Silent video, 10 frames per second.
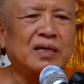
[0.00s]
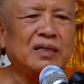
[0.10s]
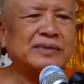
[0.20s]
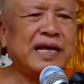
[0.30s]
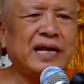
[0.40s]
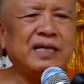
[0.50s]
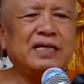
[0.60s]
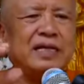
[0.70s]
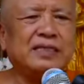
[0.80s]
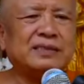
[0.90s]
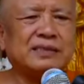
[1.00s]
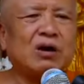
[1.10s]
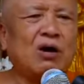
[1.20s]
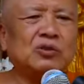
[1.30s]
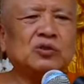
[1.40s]
Sense is
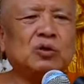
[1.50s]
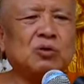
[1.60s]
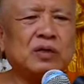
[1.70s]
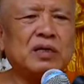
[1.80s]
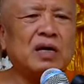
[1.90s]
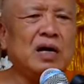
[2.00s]
also,